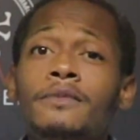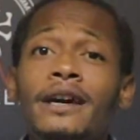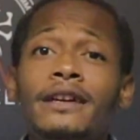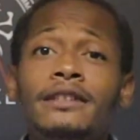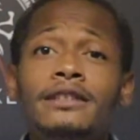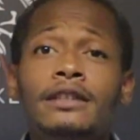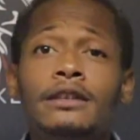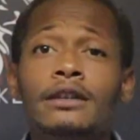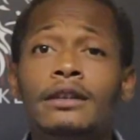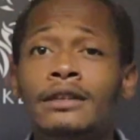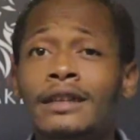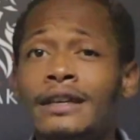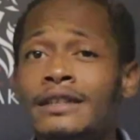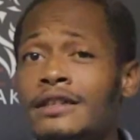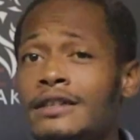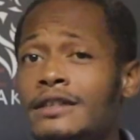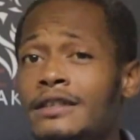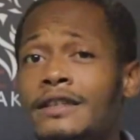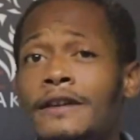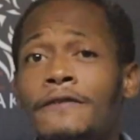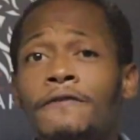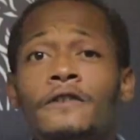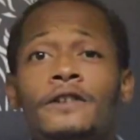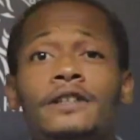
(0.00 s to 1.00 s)
That's
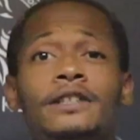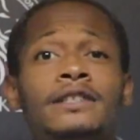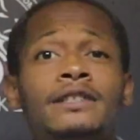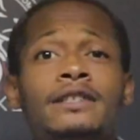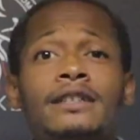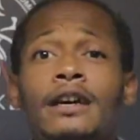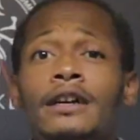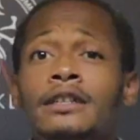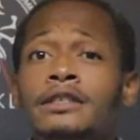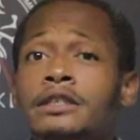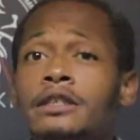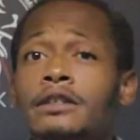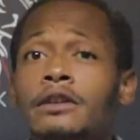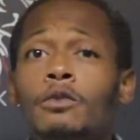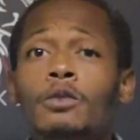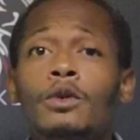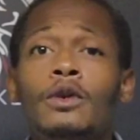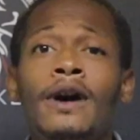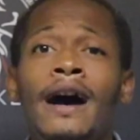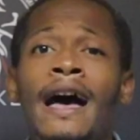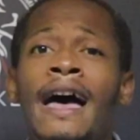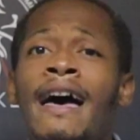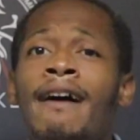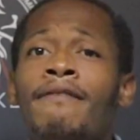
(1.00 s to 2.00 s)
a different discussion, and
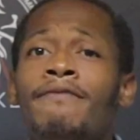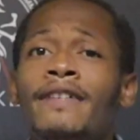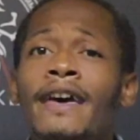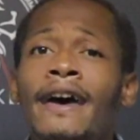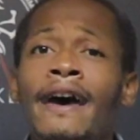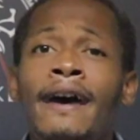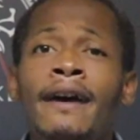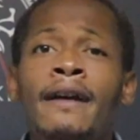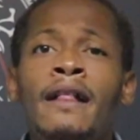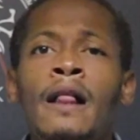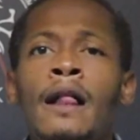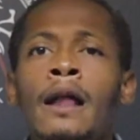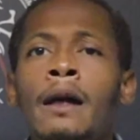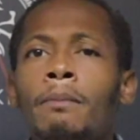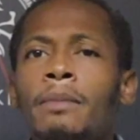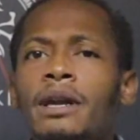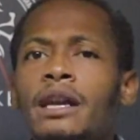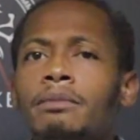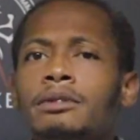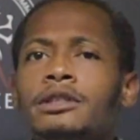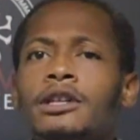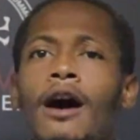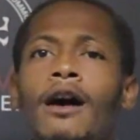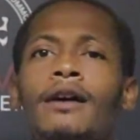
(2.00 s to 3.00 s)
we'll have that.
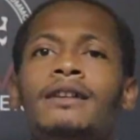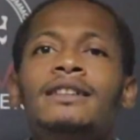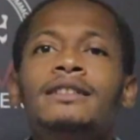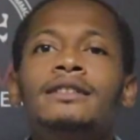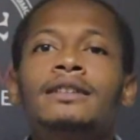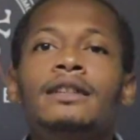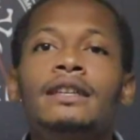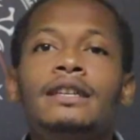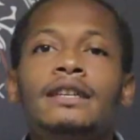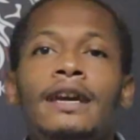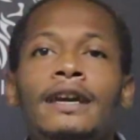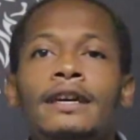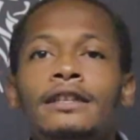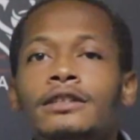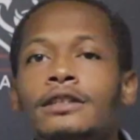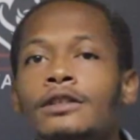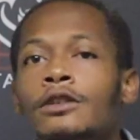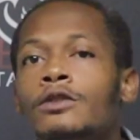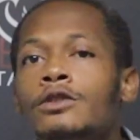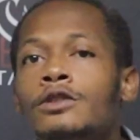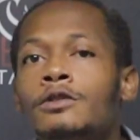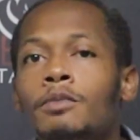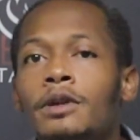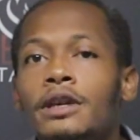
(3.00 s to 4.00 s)
But I'm talking to the
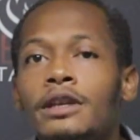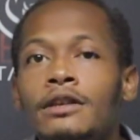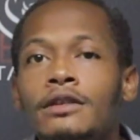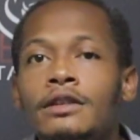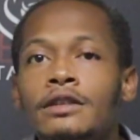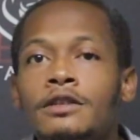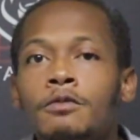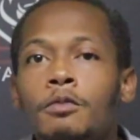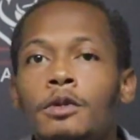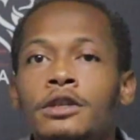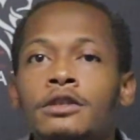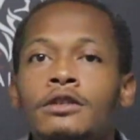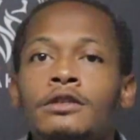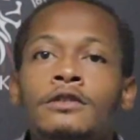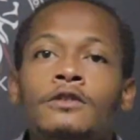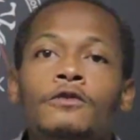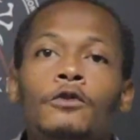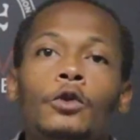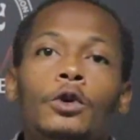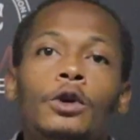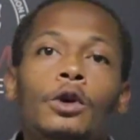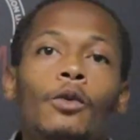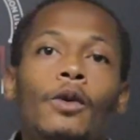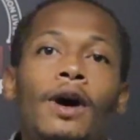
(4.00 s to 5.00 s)
agent who's been in this business
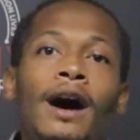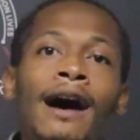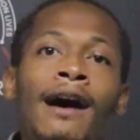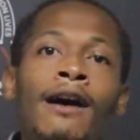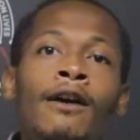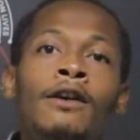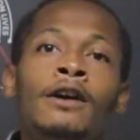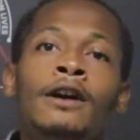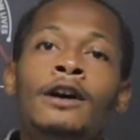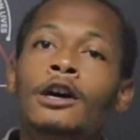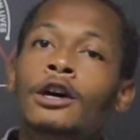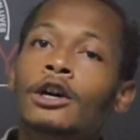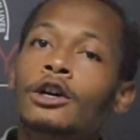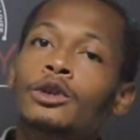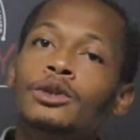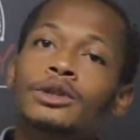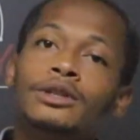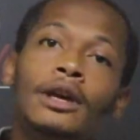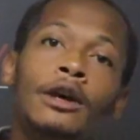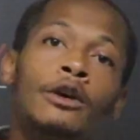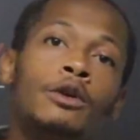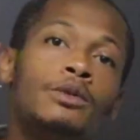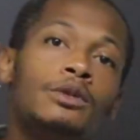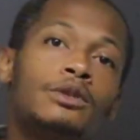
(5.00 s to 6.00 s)
for a while,
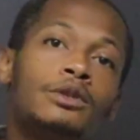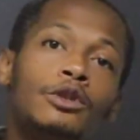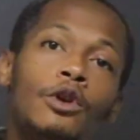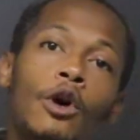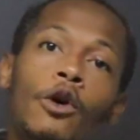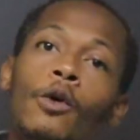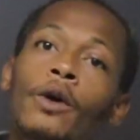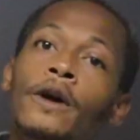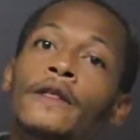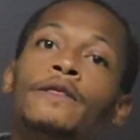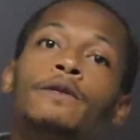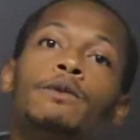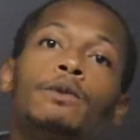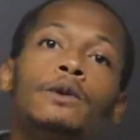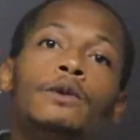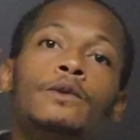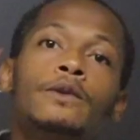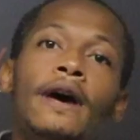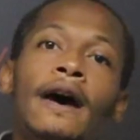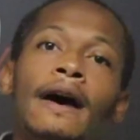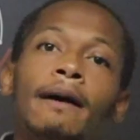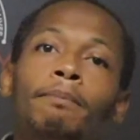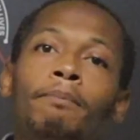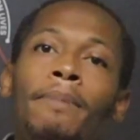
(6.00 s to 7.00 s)
who's going
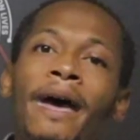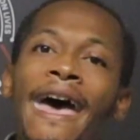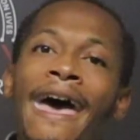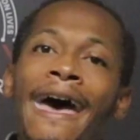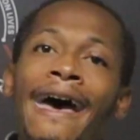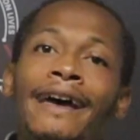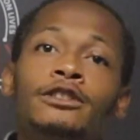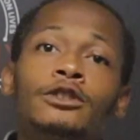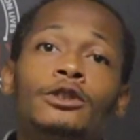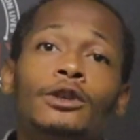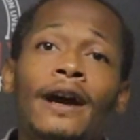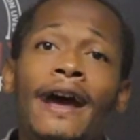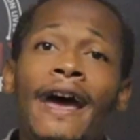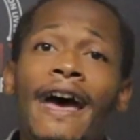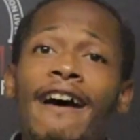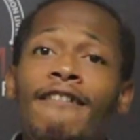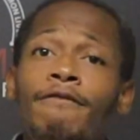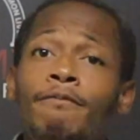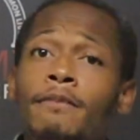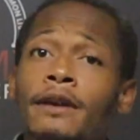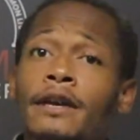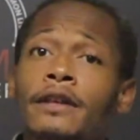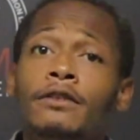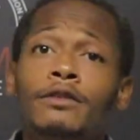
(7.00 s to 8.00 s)
through that patch, or
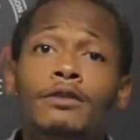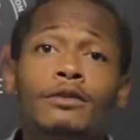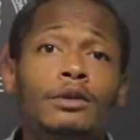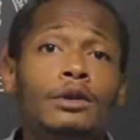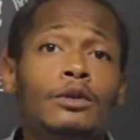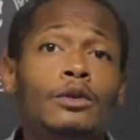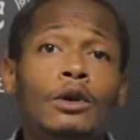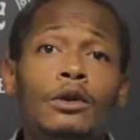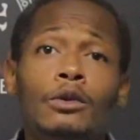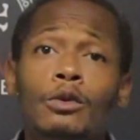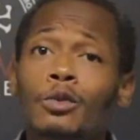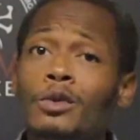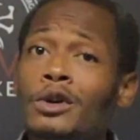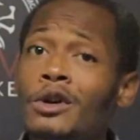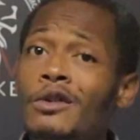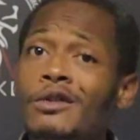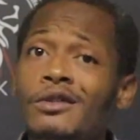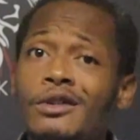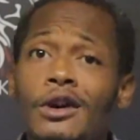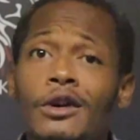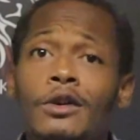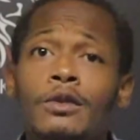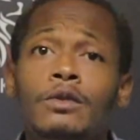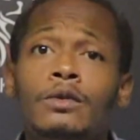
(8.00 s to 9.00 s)
have been through, or
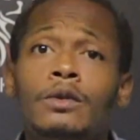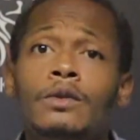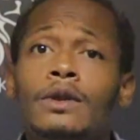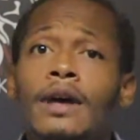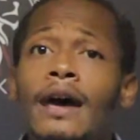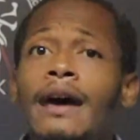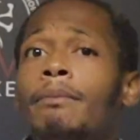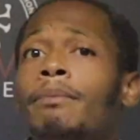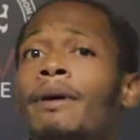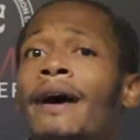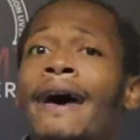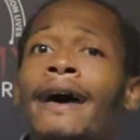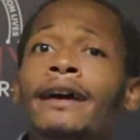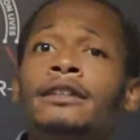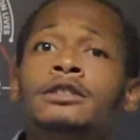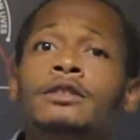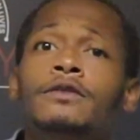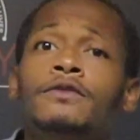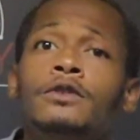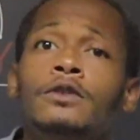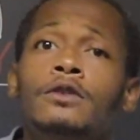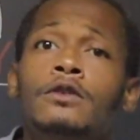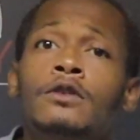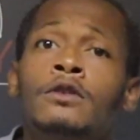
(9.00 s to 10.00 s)
will go through that patch
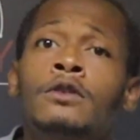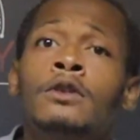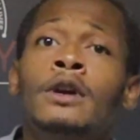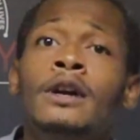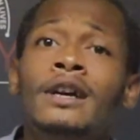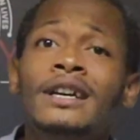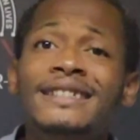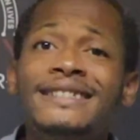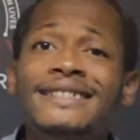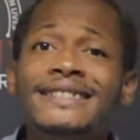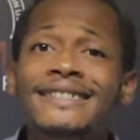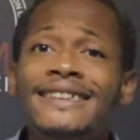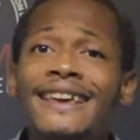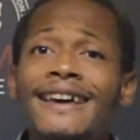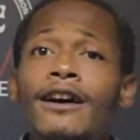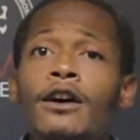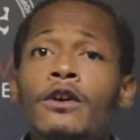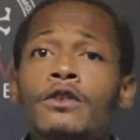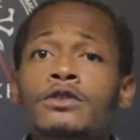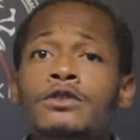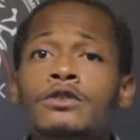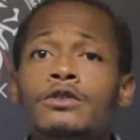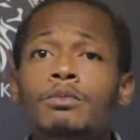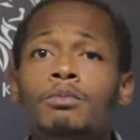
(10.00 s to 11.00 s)
of your
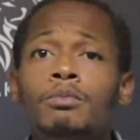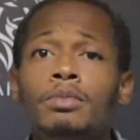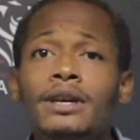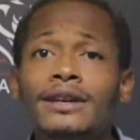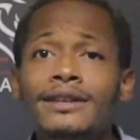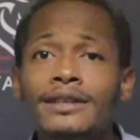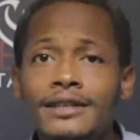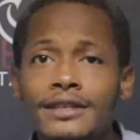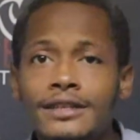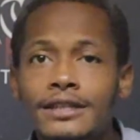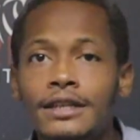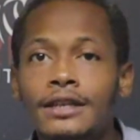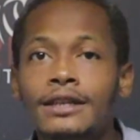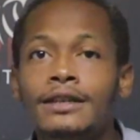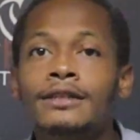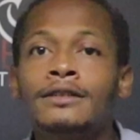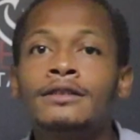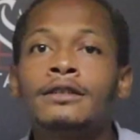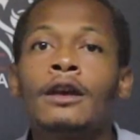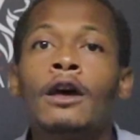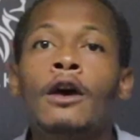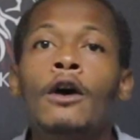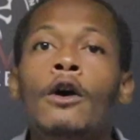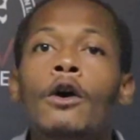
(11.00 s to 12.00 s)
sales
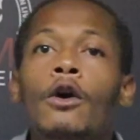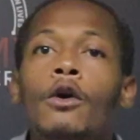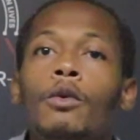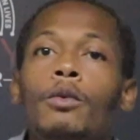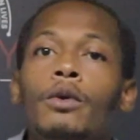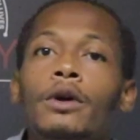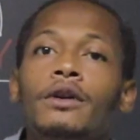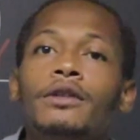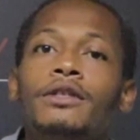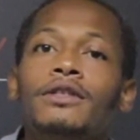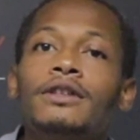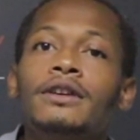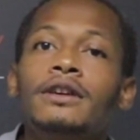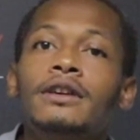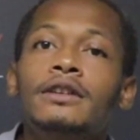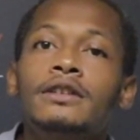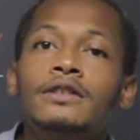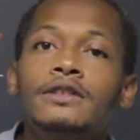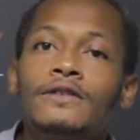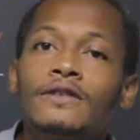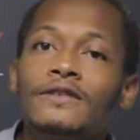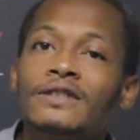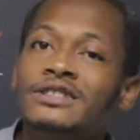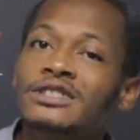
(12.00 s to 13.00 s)
business where
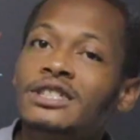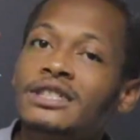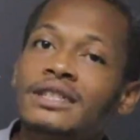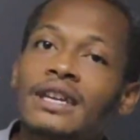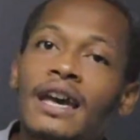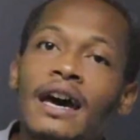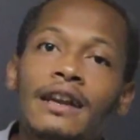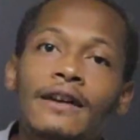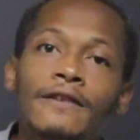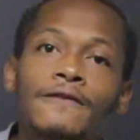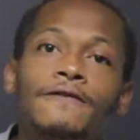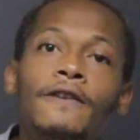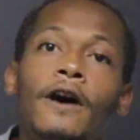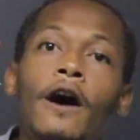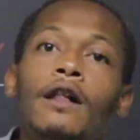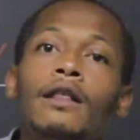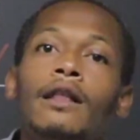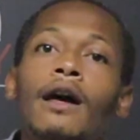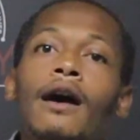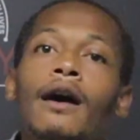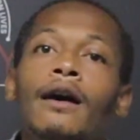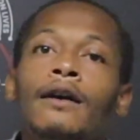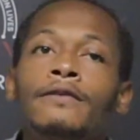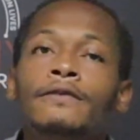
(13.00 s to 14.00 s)
things just kind of
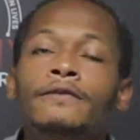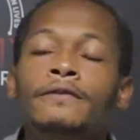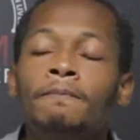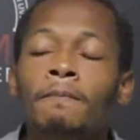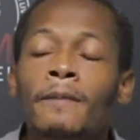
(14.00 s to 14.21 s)
fall off.